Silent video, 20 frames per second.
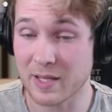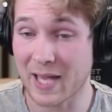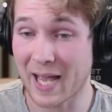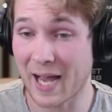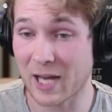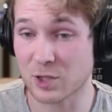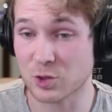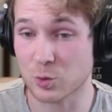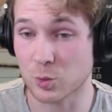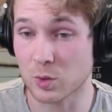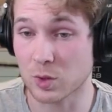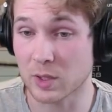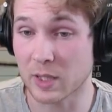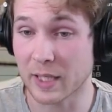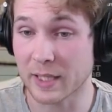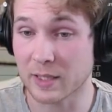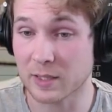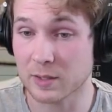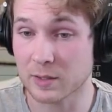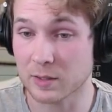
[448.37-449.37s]
actual
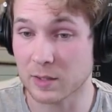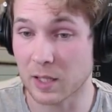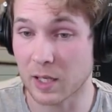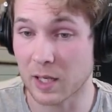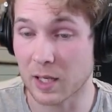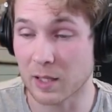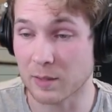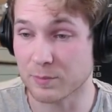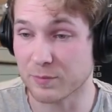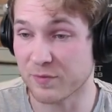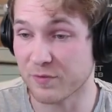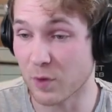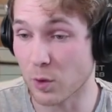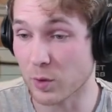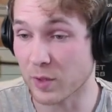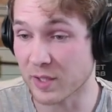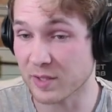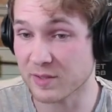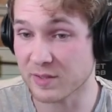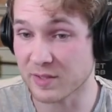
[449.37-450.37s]

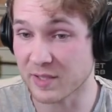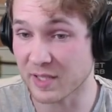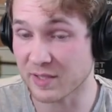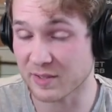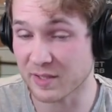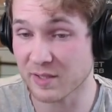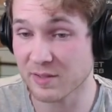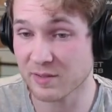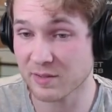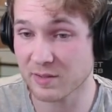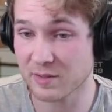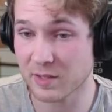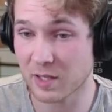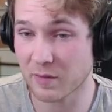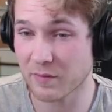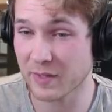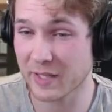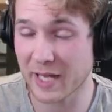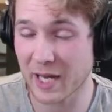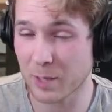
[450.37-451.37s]
focus distance
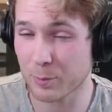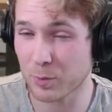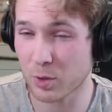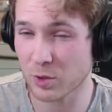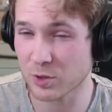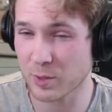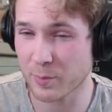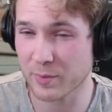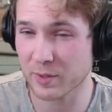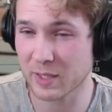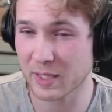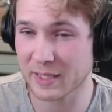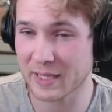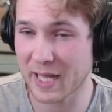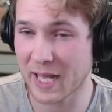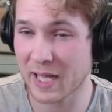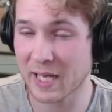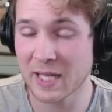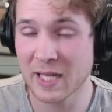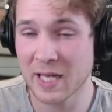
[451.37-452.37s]
of the camera or something like
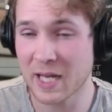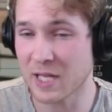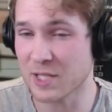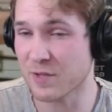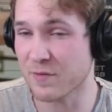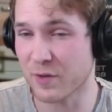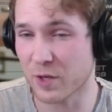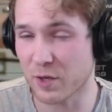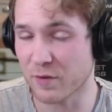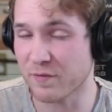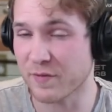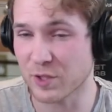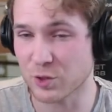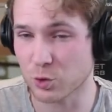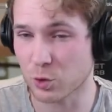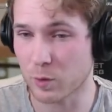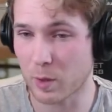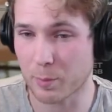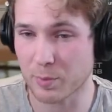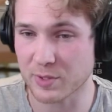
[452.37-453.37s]
that. It's a very
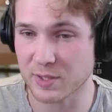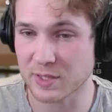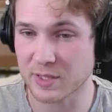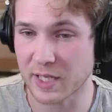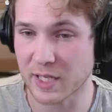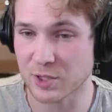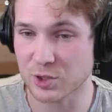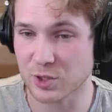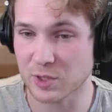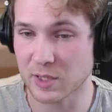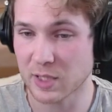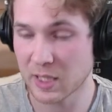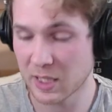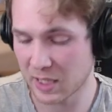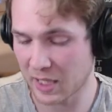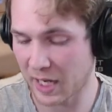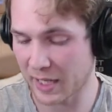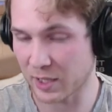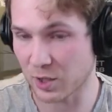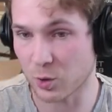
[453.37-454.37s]
visual representation.
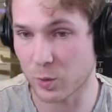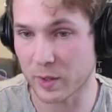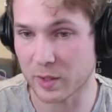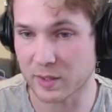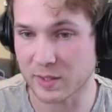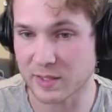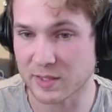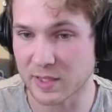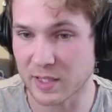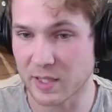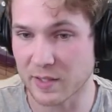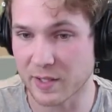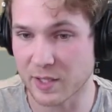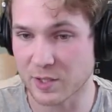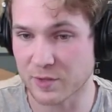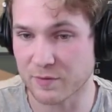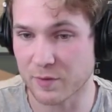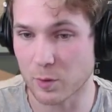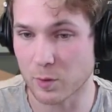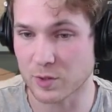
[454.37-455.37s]
I can quickly see that
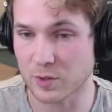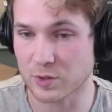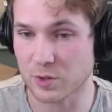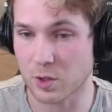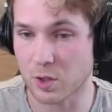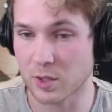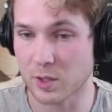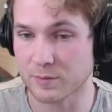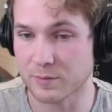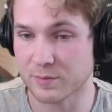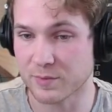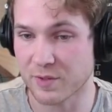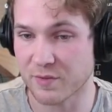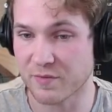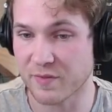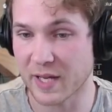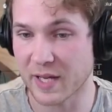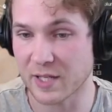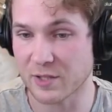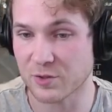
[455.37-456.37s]
it's focused on the
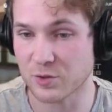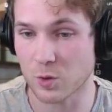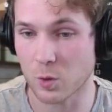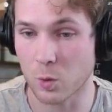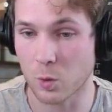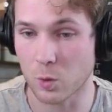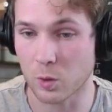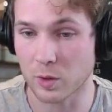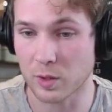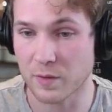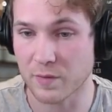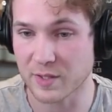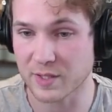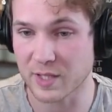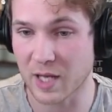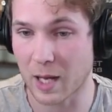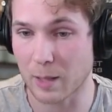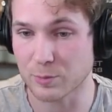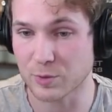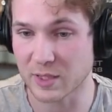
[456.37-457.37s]
face or this
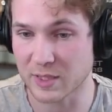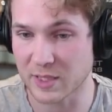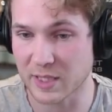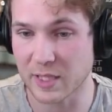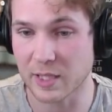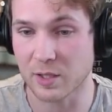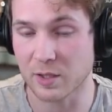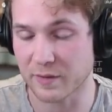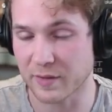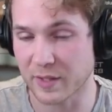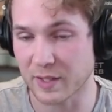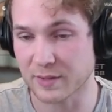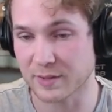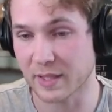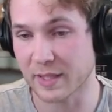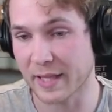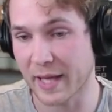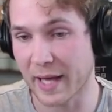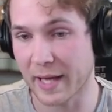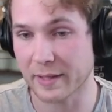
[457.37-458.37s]
object here and things
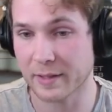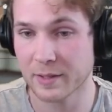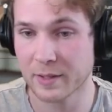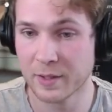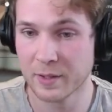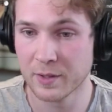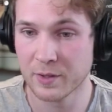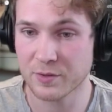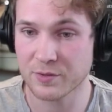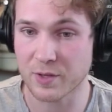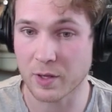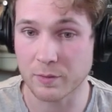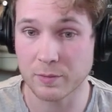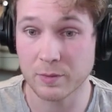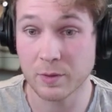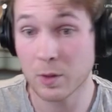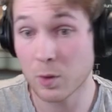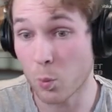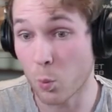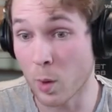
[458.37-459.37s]
like that. So
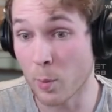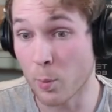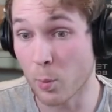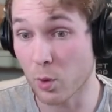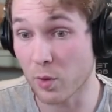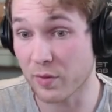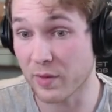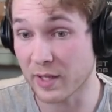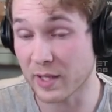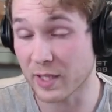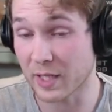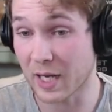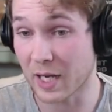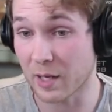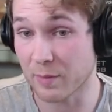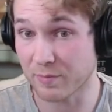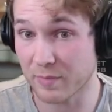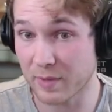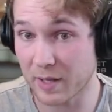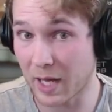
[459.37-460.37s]
one more thing that kind
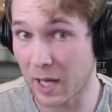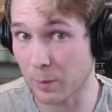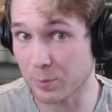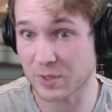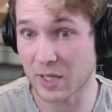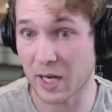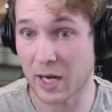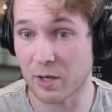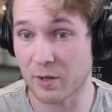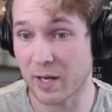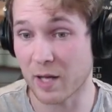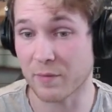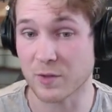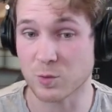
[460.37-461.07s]
of helps to iron out this